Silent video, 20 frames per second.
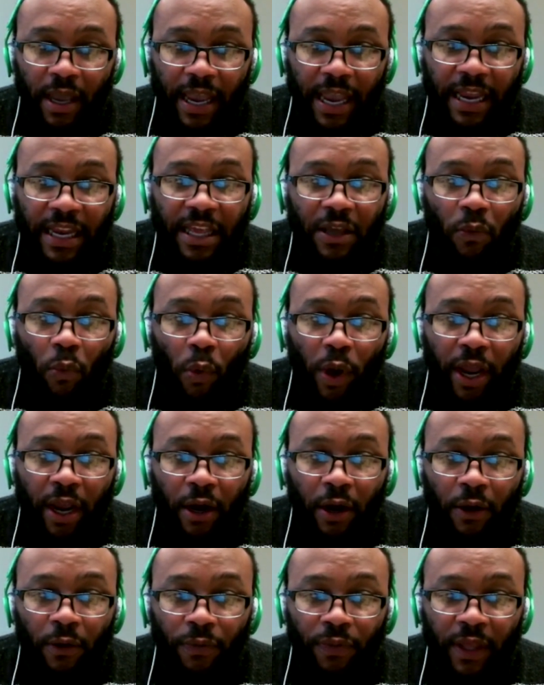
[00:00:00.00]

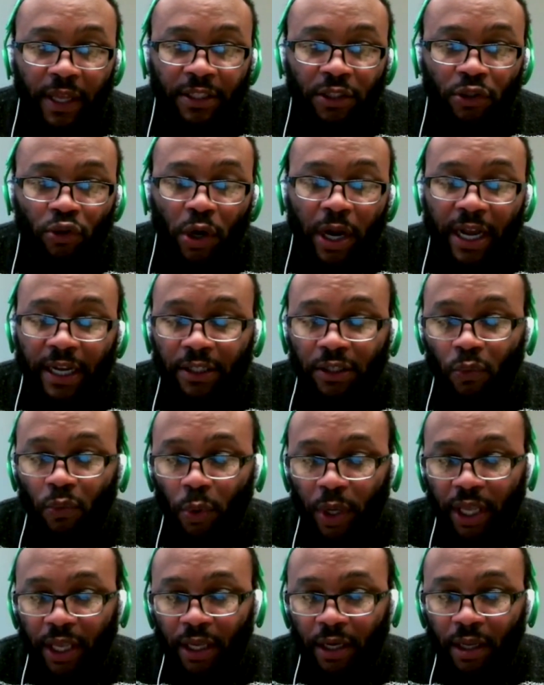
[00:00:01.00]
anywhere that's trying to
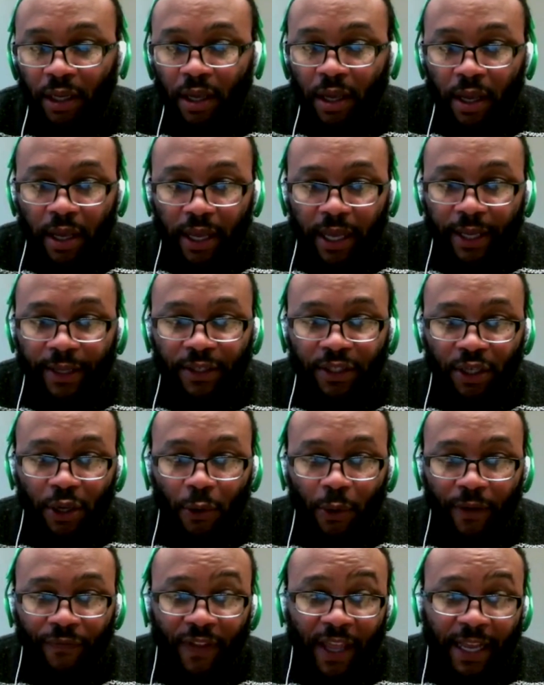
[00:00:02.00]
win. And
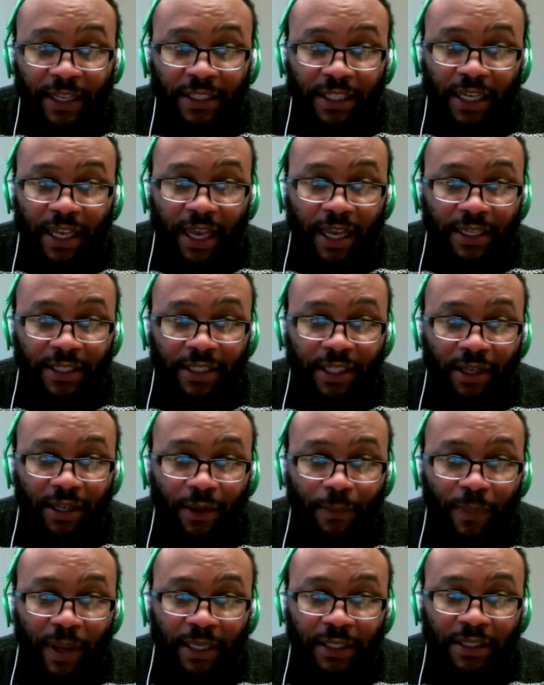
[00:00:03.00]
so if that's the case, then the
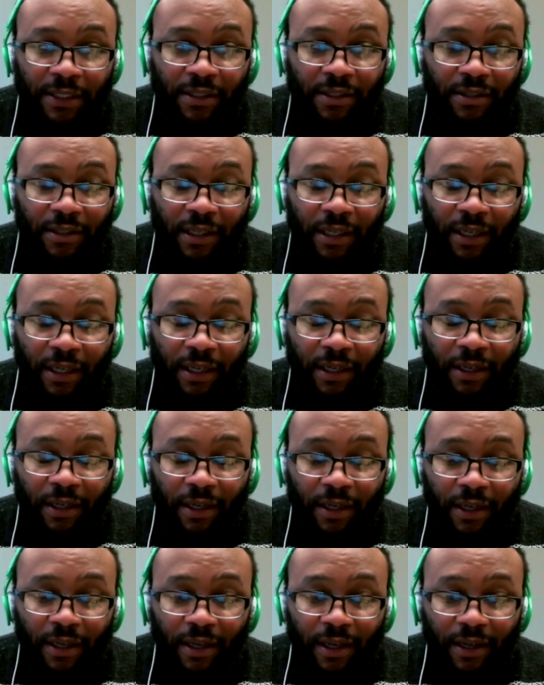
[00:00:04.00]
best, to
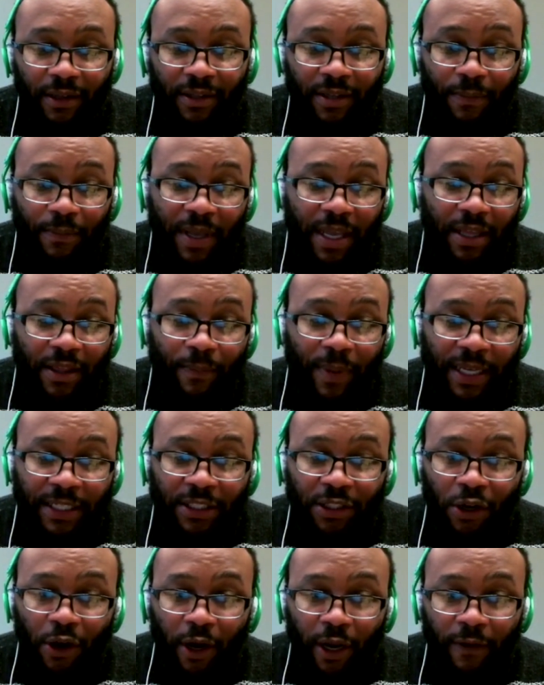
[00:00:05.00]
me, the
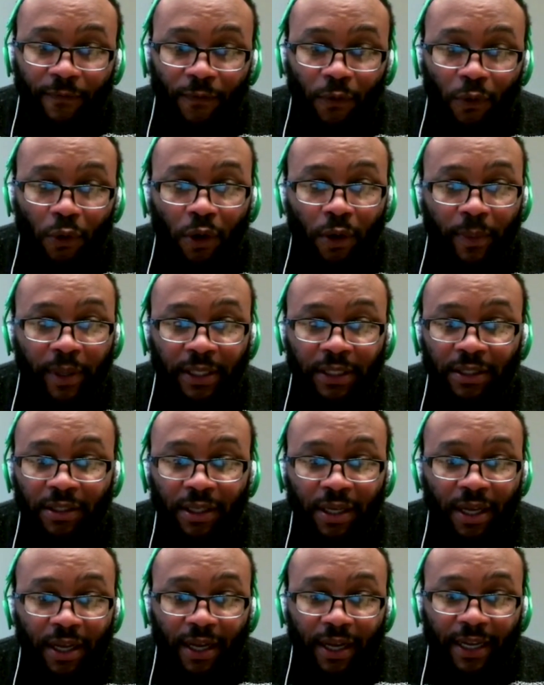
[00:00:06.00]
best target for him is
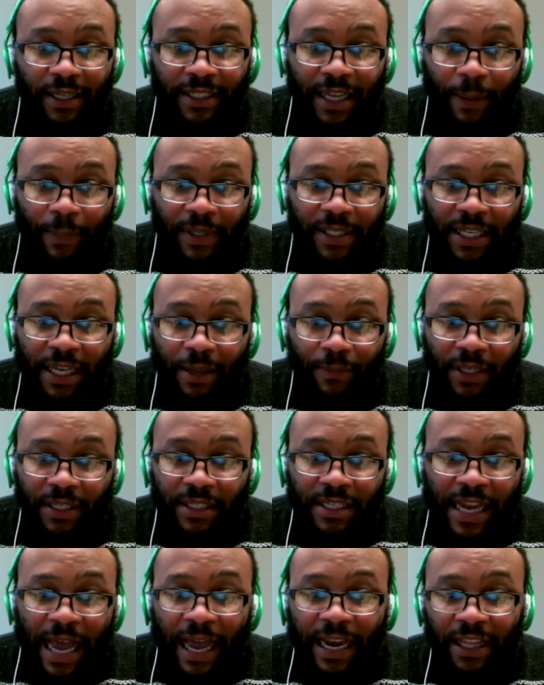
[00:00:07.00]
a type of team
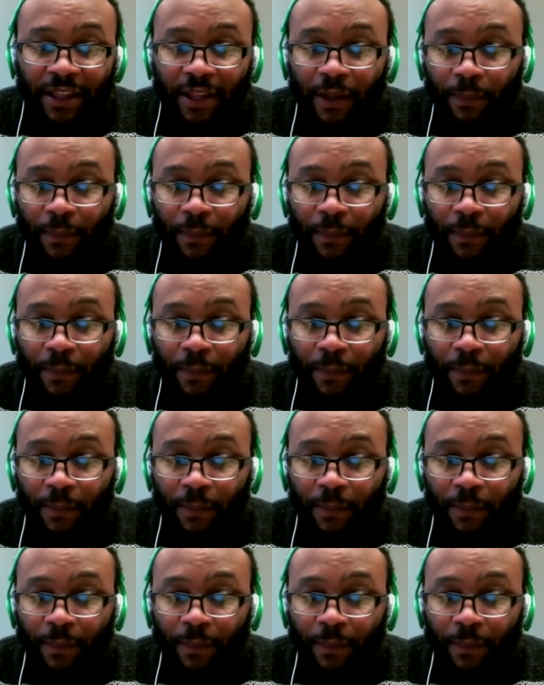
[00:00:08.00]
that's not in